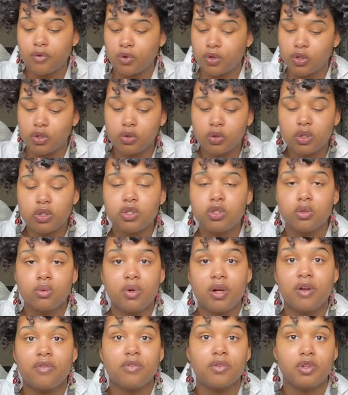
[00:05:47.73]
You can do
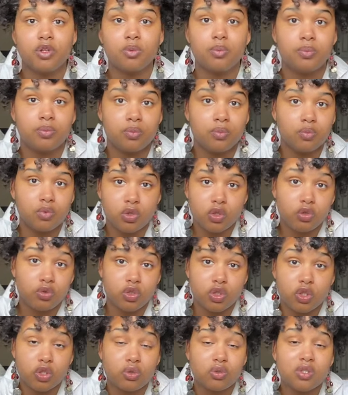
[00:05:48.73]
whatever you you
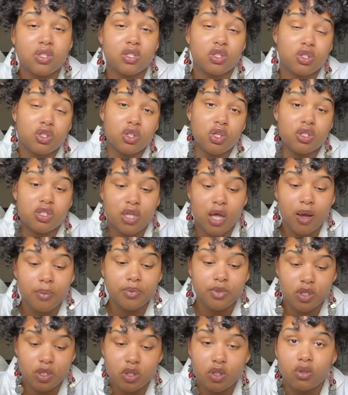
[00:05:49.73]
choose. It's it's
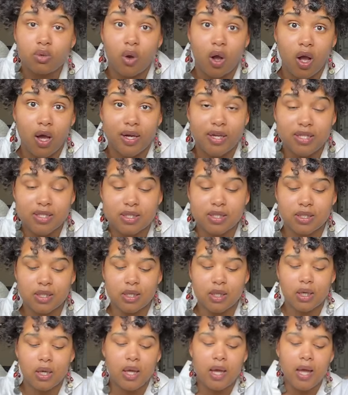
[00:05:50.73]
up to you
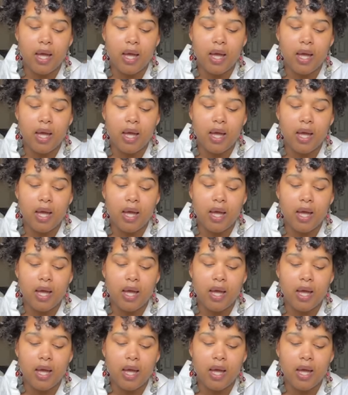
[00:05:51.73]
honestly.